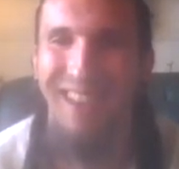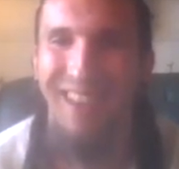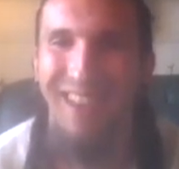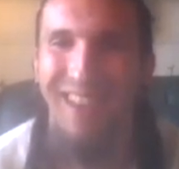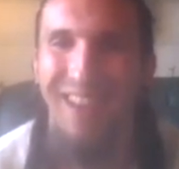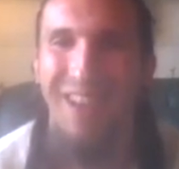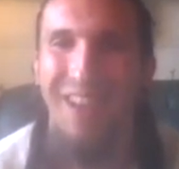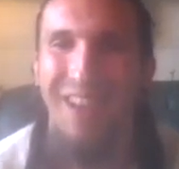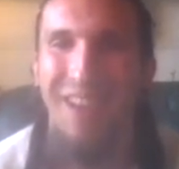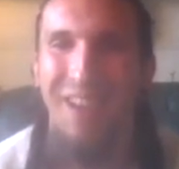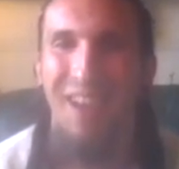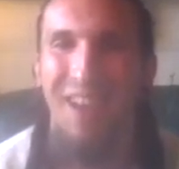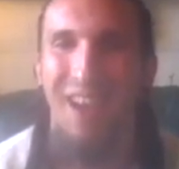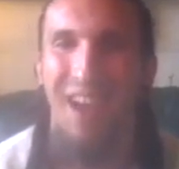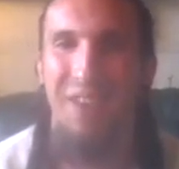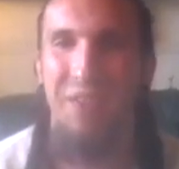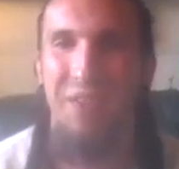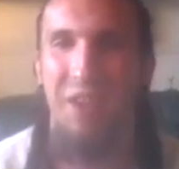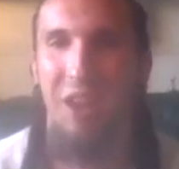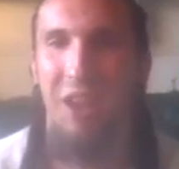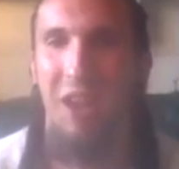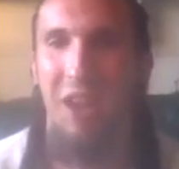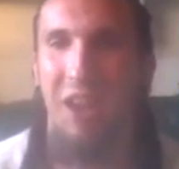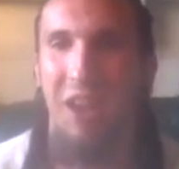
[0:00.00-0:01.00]
I mean,
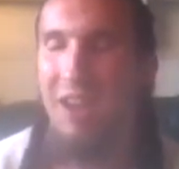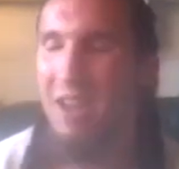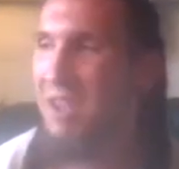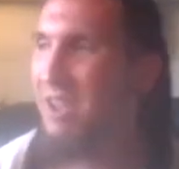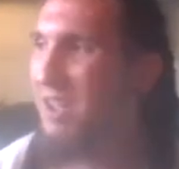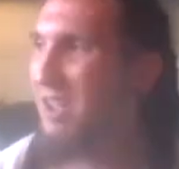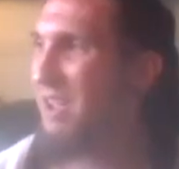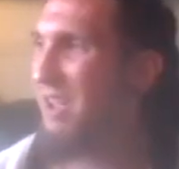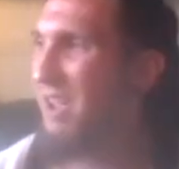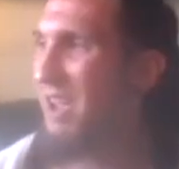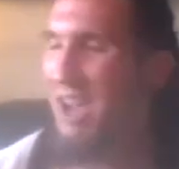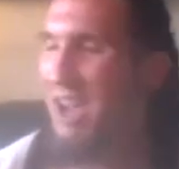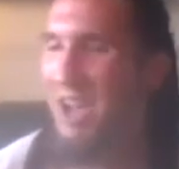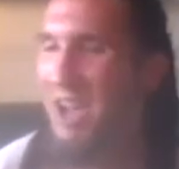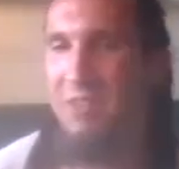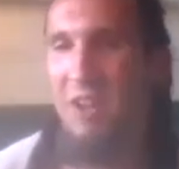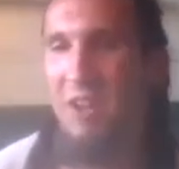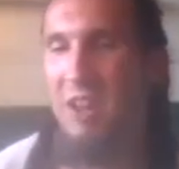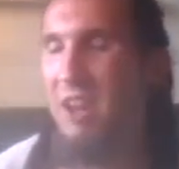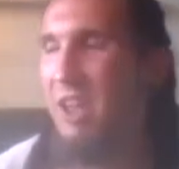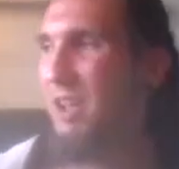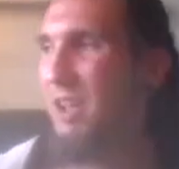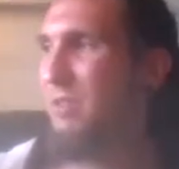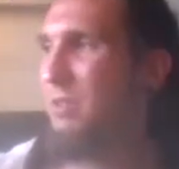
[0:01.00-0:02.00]
yeah, like, you're not wrong about and that.
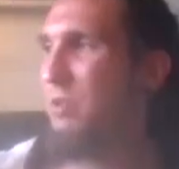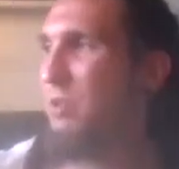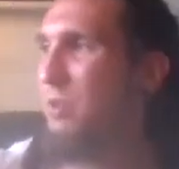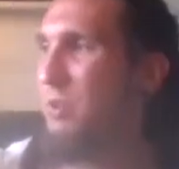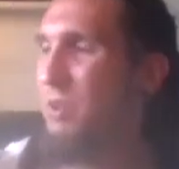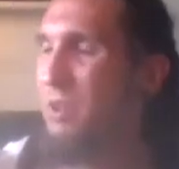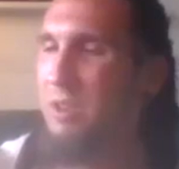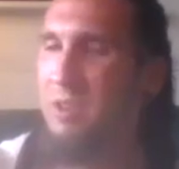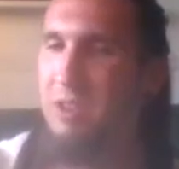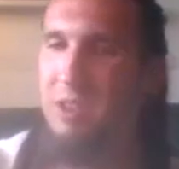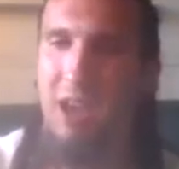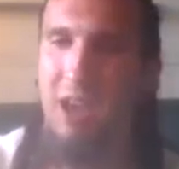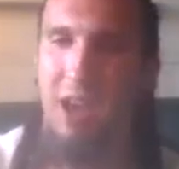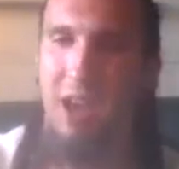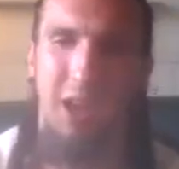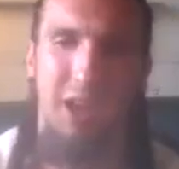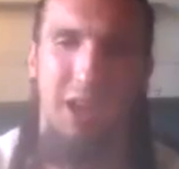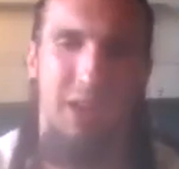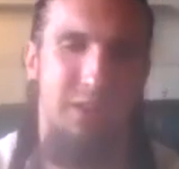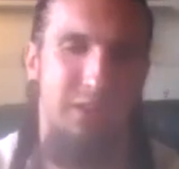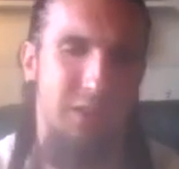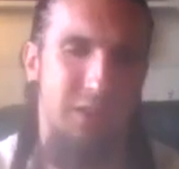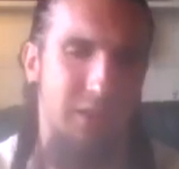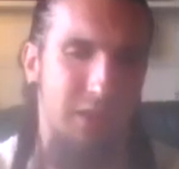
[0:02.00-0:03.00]
And they like, yeah,
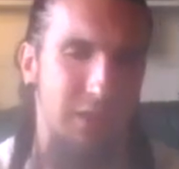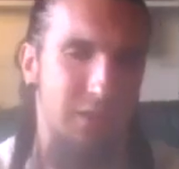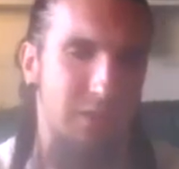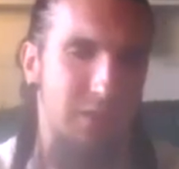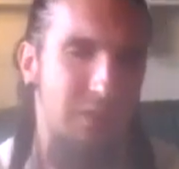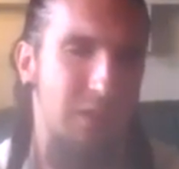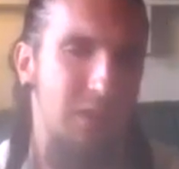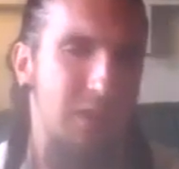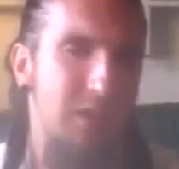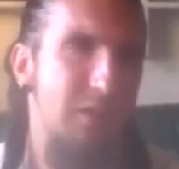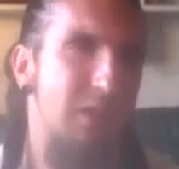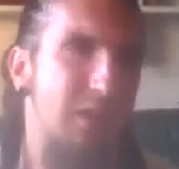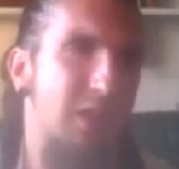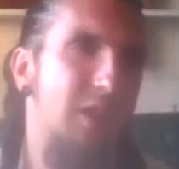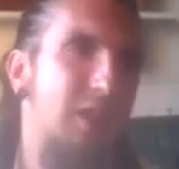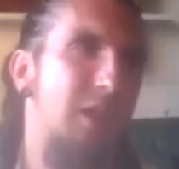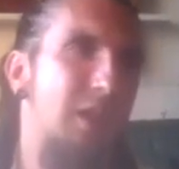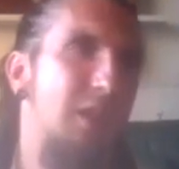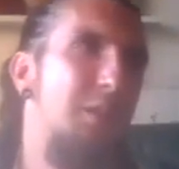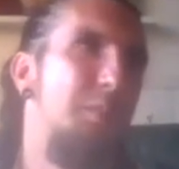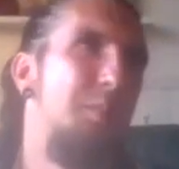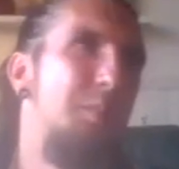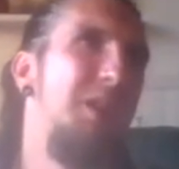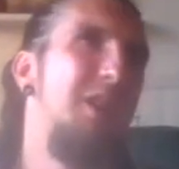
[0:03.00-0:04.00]
and and and
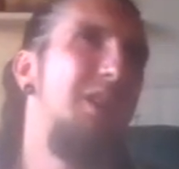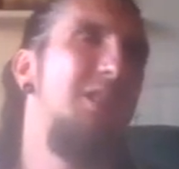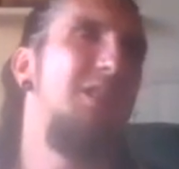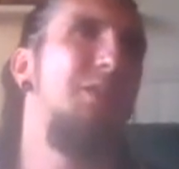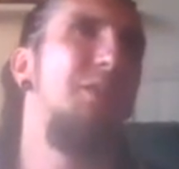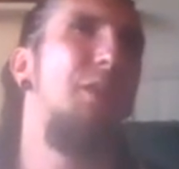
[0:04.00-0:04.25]
they, but it's a